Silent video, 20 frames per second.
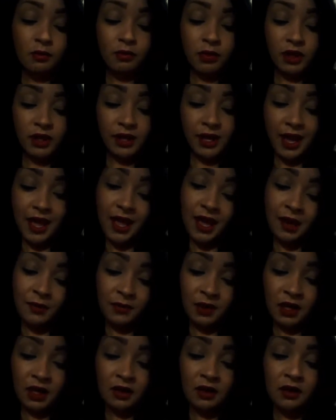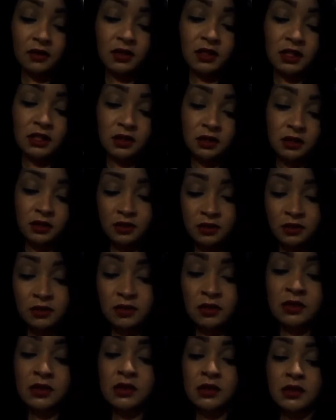but yeah, I mean, to
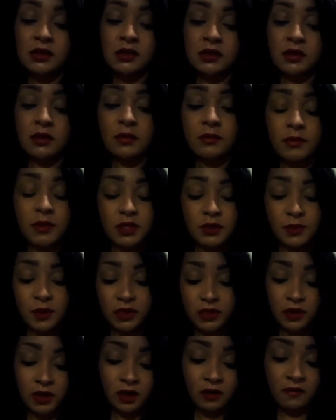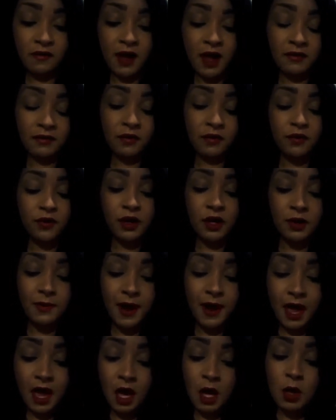lose between 35 and 40
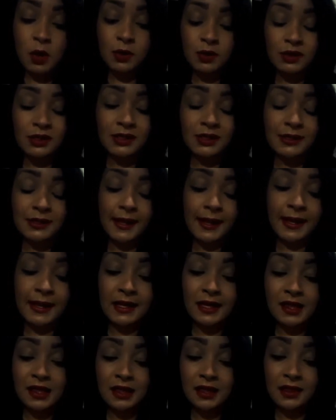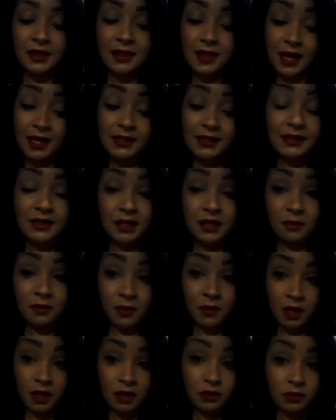pounds in less than a
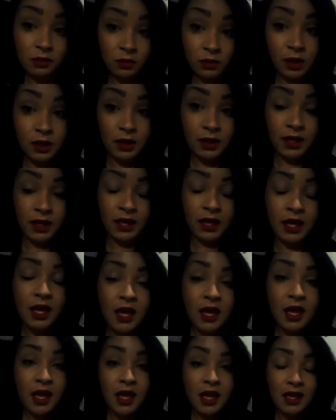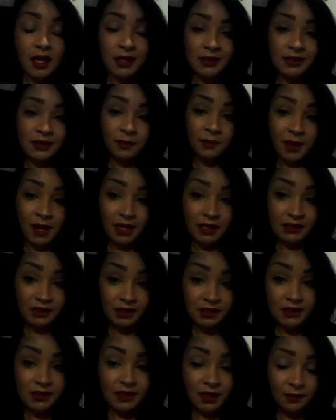month really is
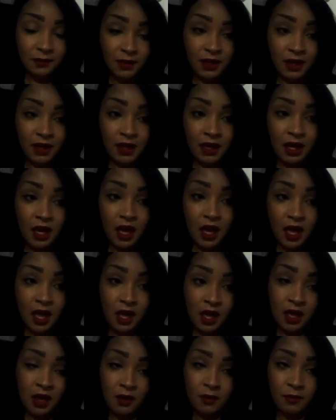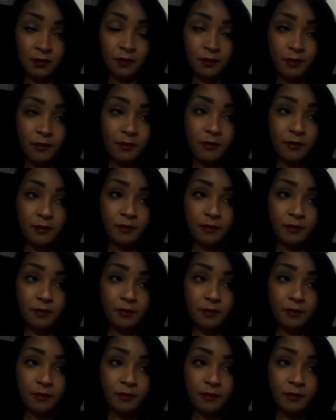amazing to me. Um,